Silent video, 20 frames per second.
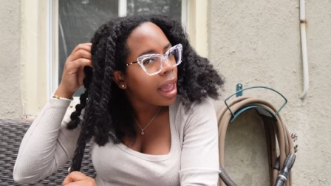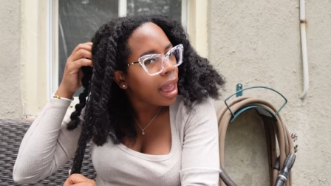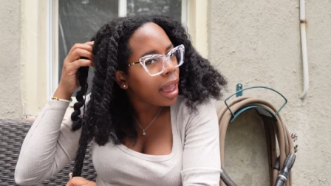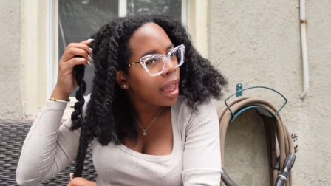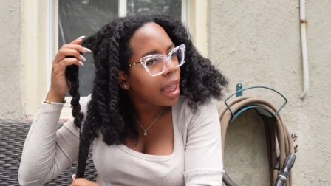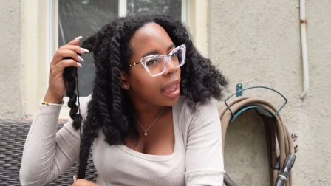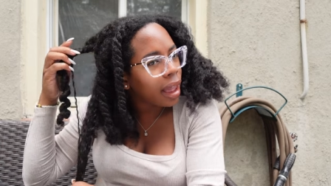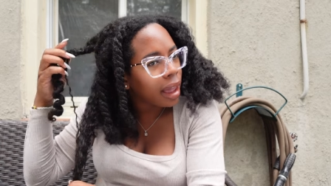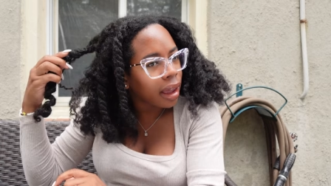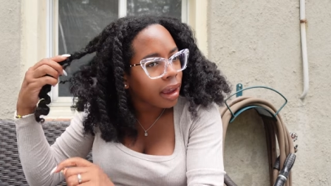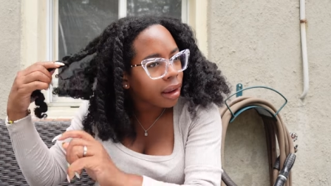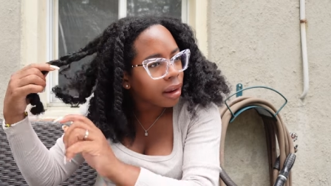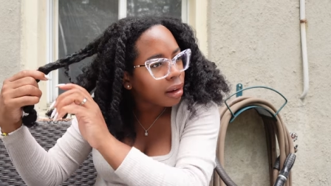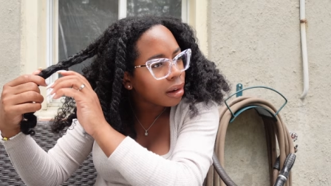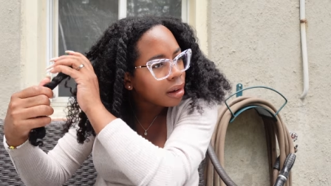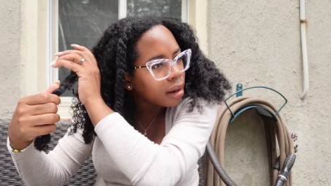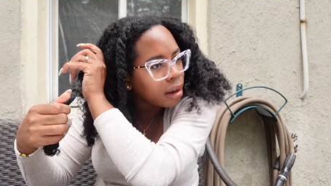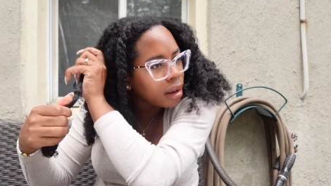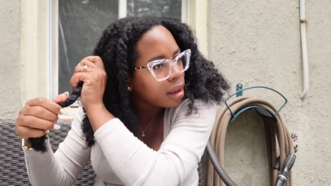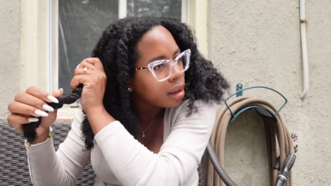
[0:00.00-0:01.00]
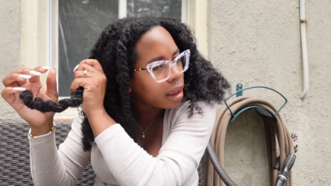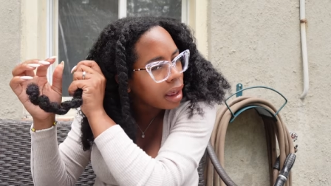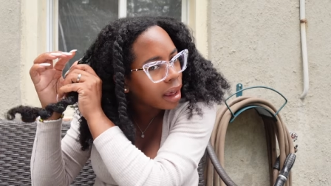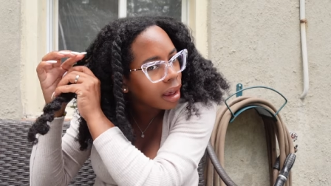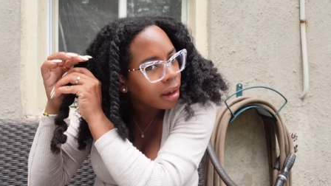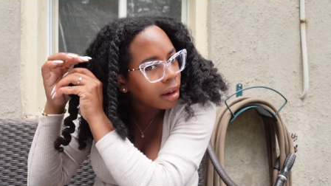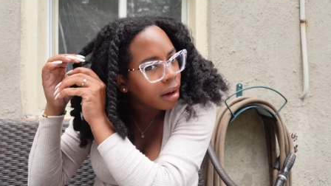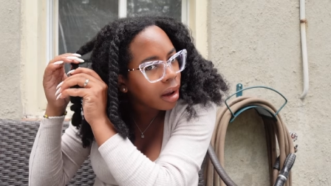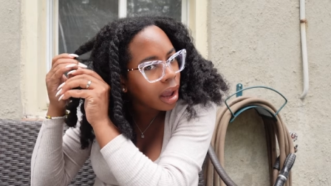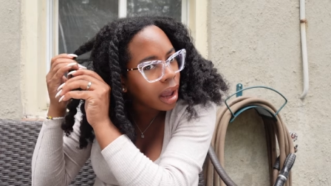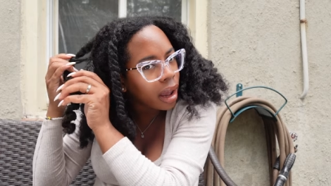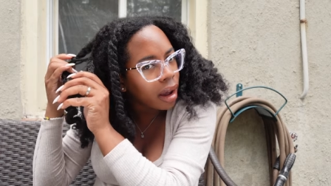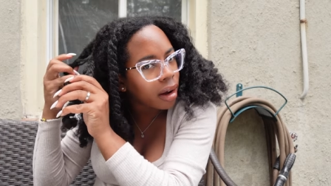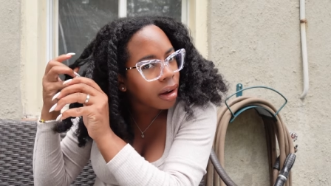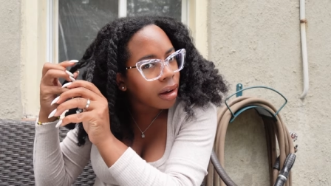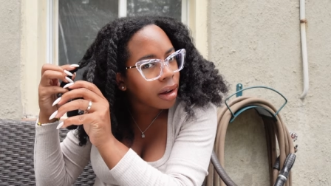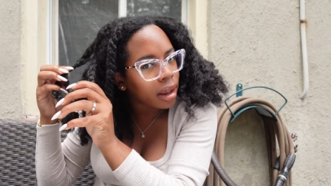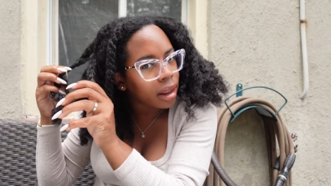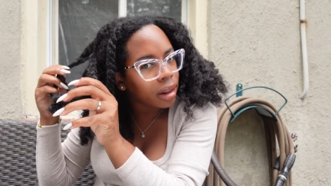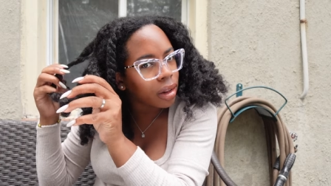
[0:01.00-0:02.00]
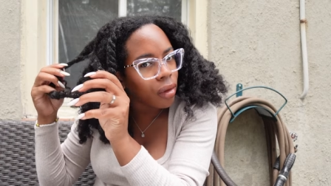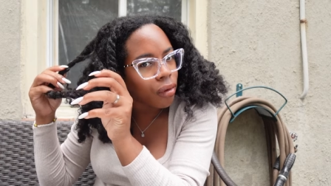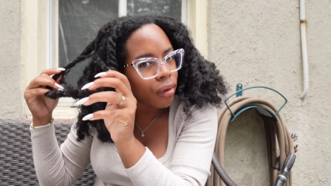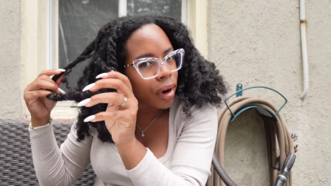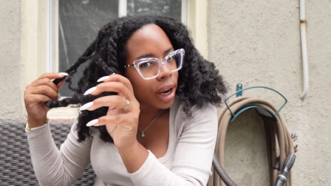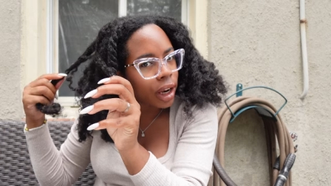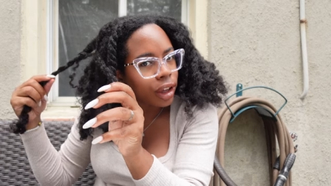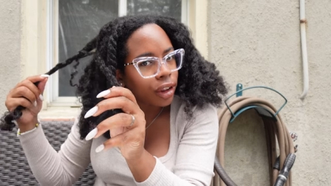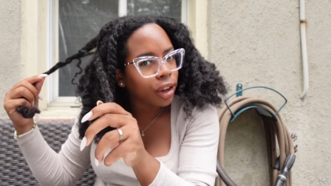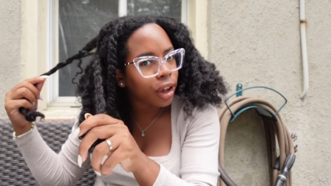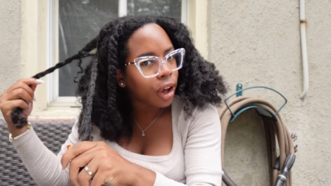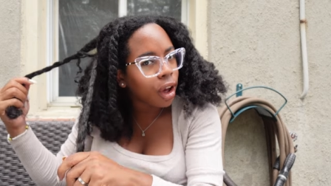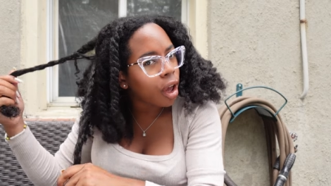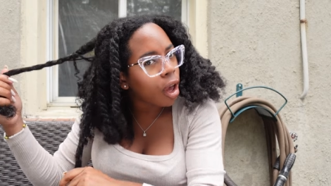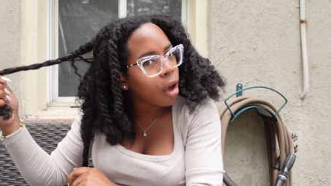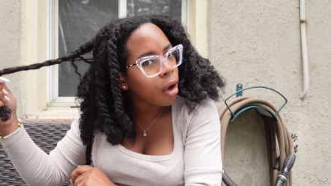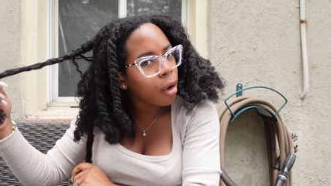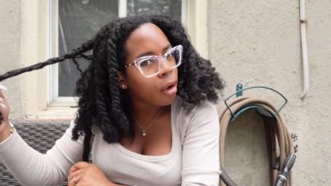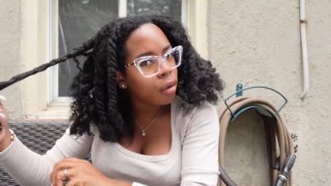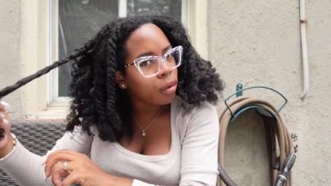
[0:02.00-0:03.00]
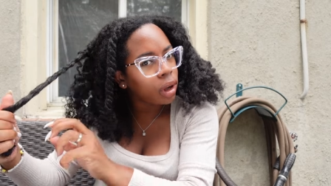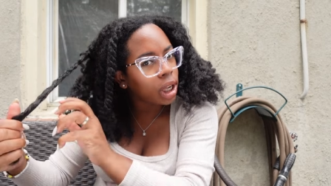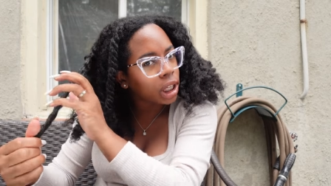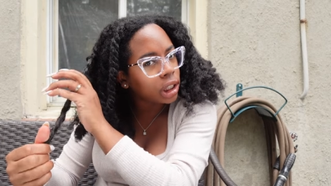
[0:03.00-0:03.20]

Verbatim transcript: and yeah, your hair is ready to go.